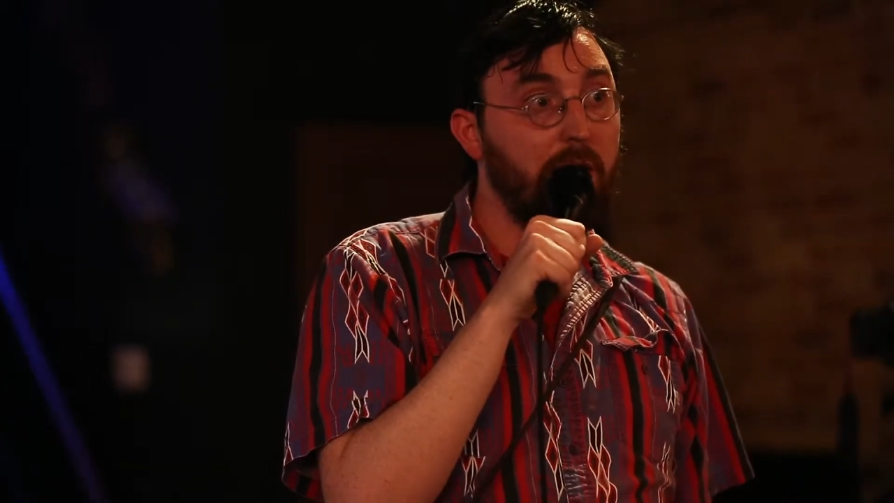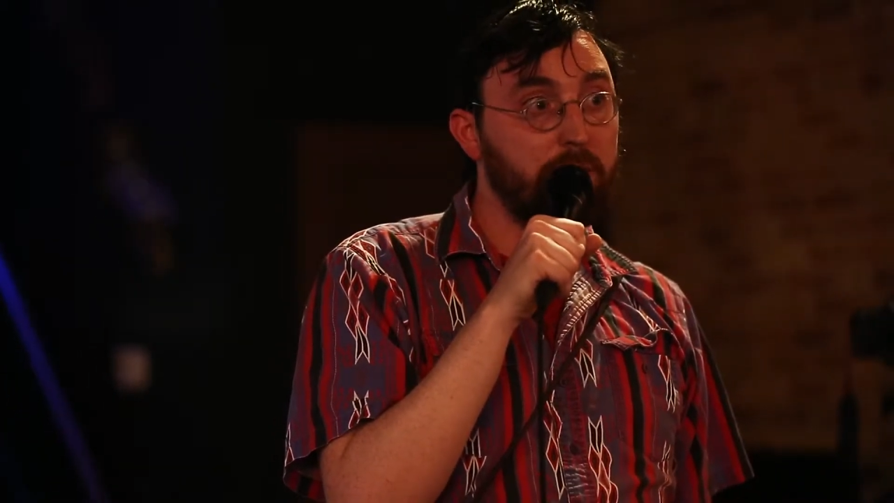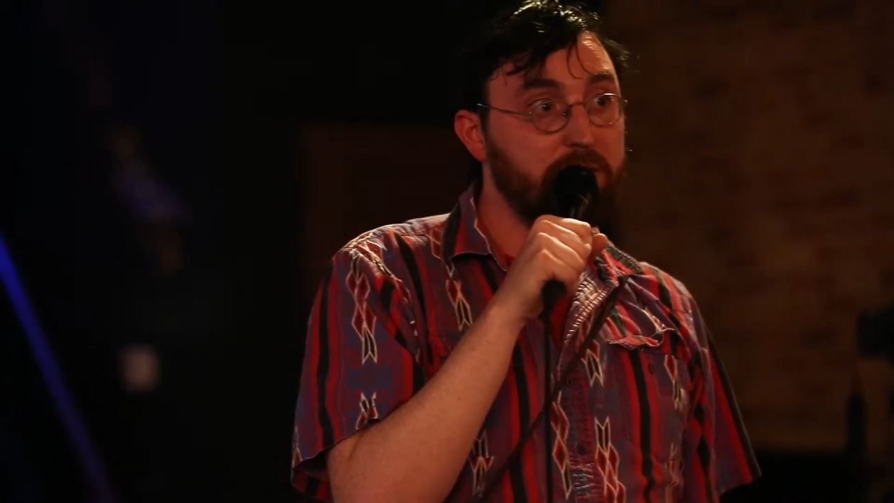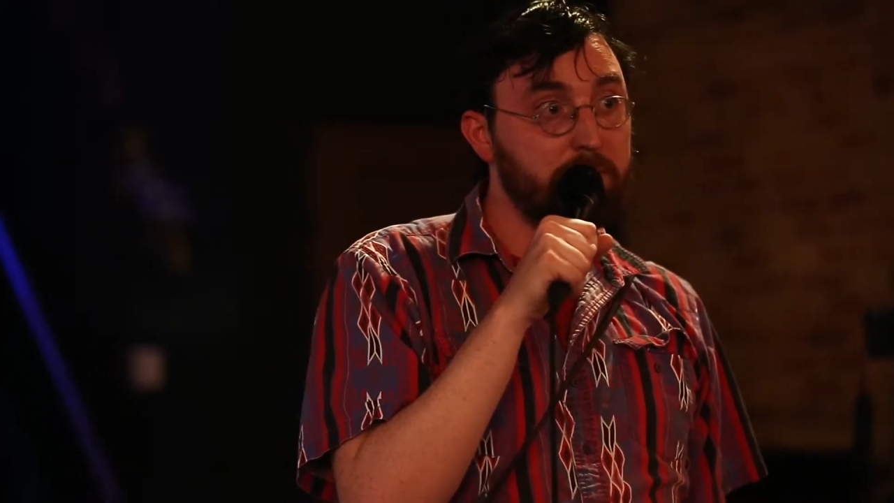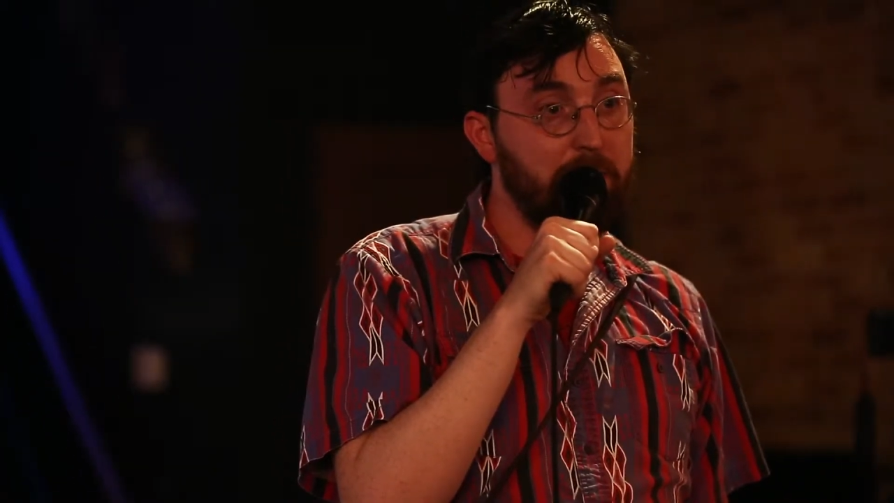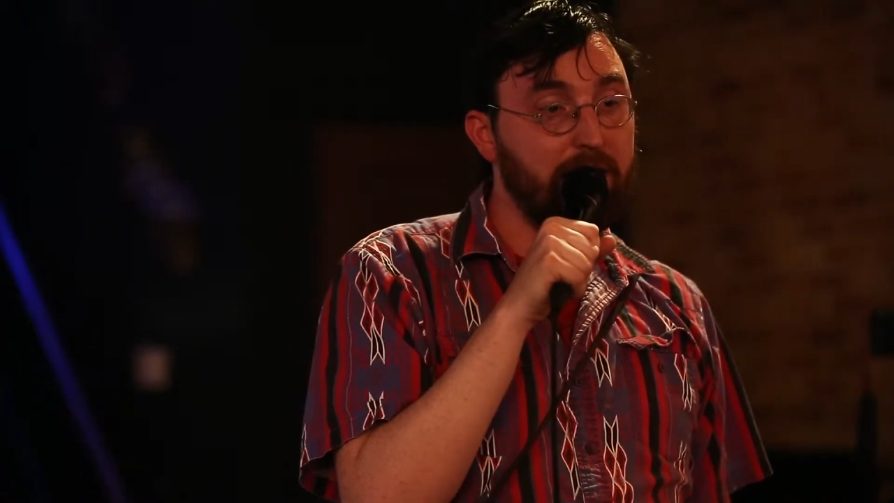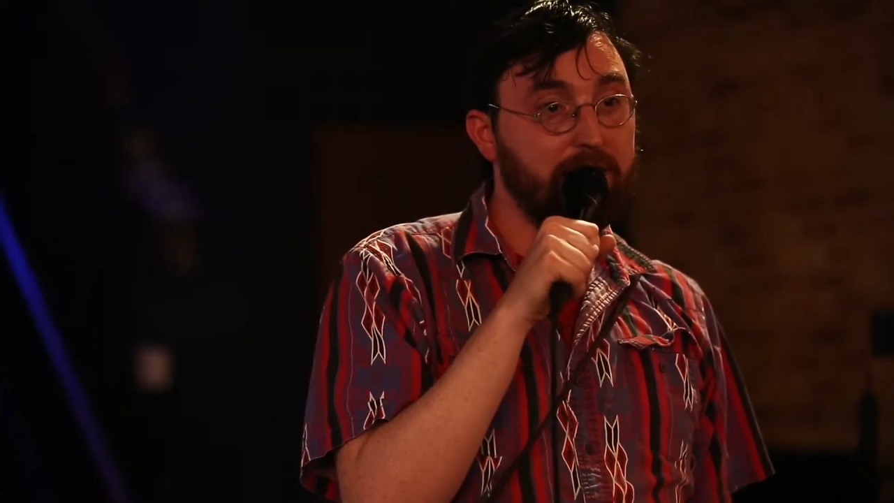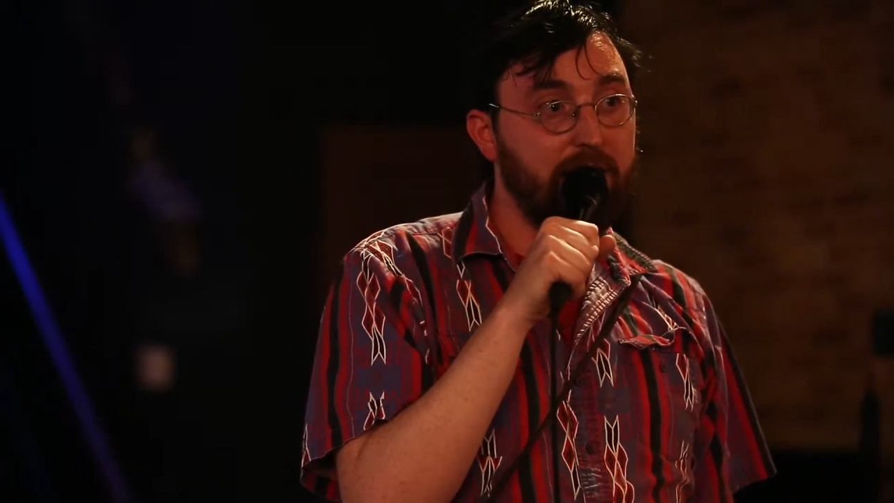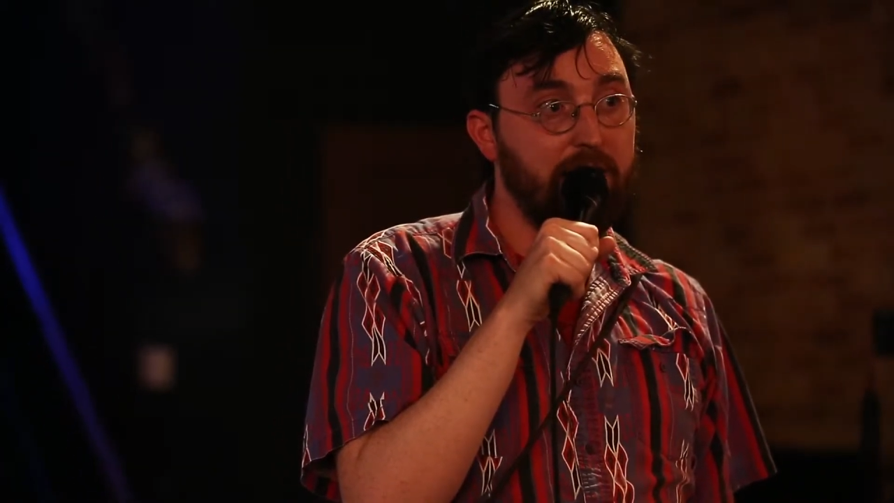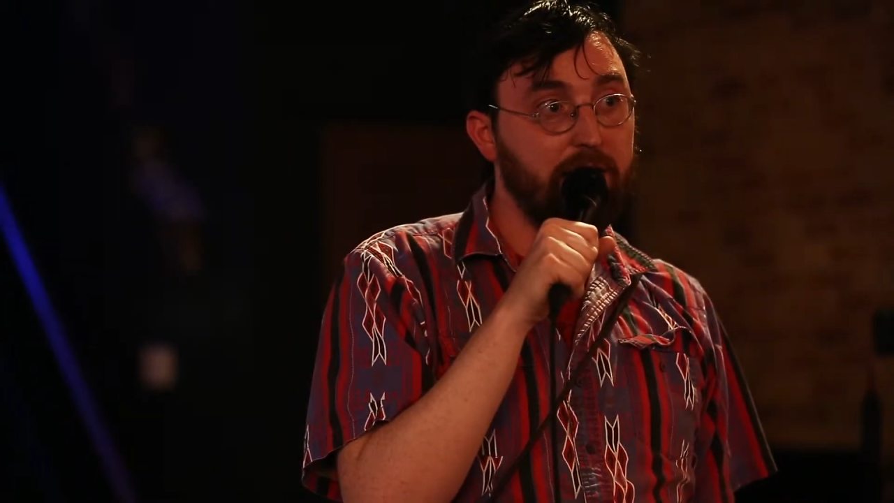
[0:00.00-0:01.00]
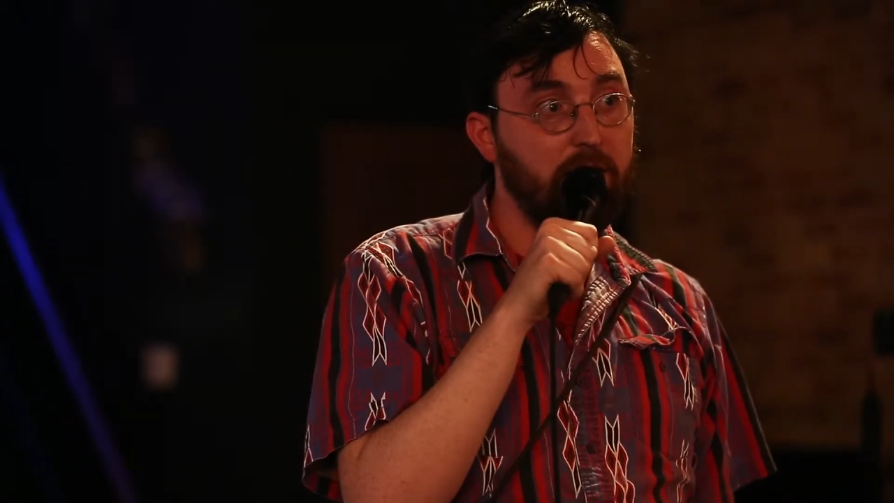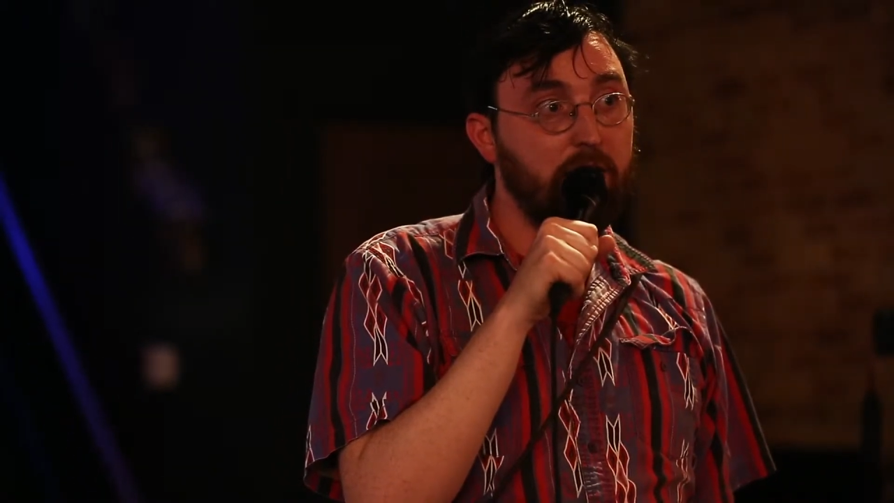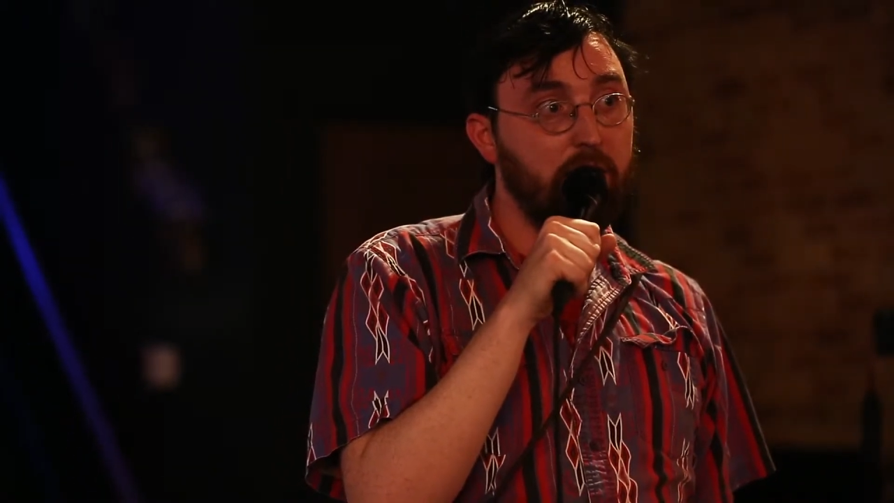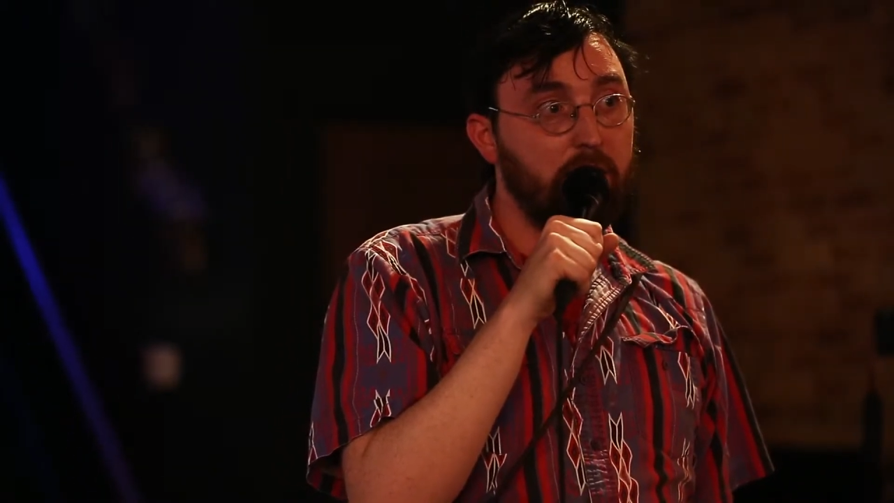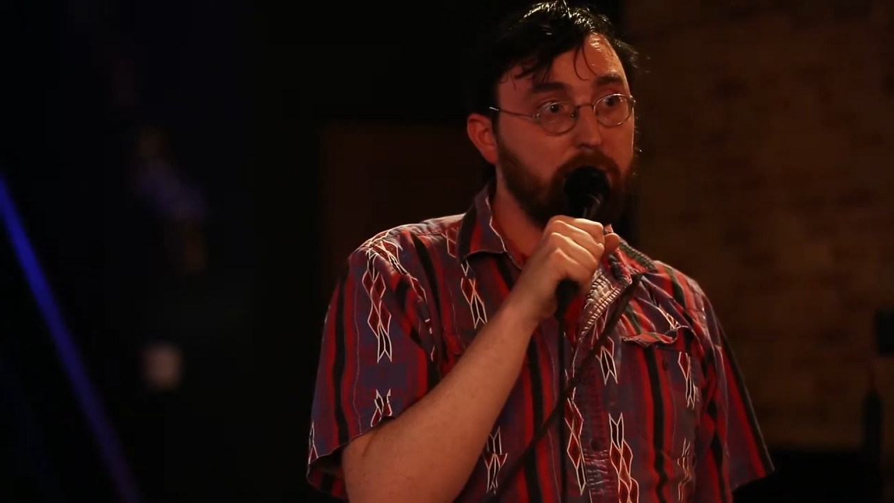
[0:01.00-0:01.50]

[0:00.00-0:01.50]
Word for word: I respect that.